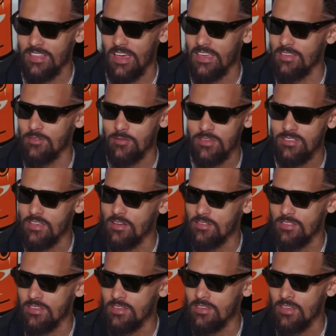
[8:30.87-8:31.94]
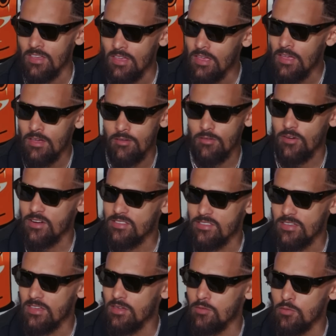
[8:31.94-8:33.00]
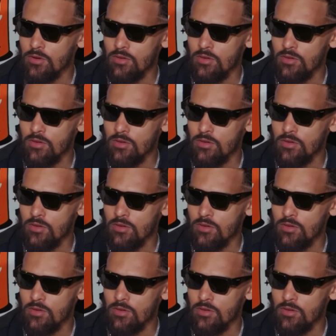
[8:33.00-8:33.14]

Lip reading: Like, if he's healthy for our team,